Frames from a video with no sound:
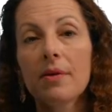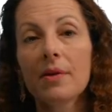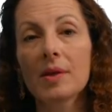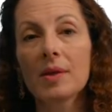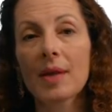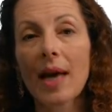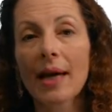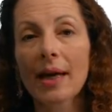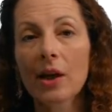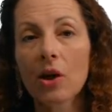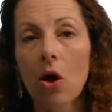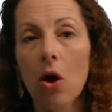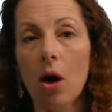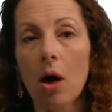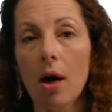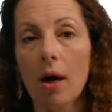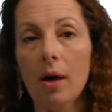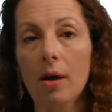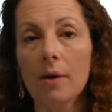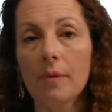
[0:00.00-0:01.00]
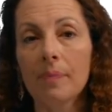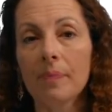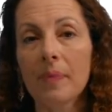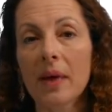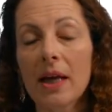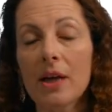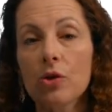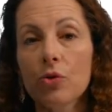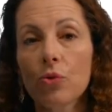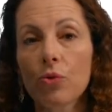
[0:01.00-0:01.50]
The second R
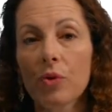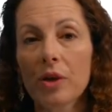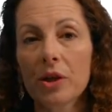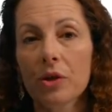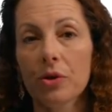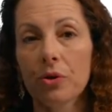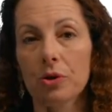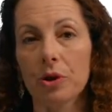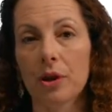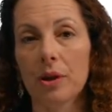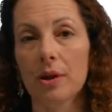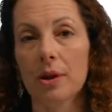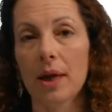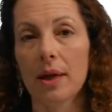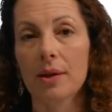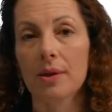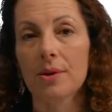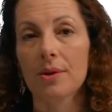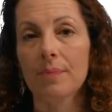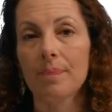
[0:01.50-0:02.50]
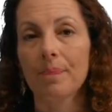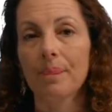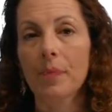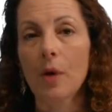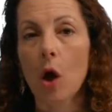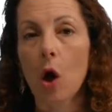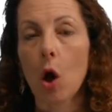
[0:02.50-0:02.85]
is research insights.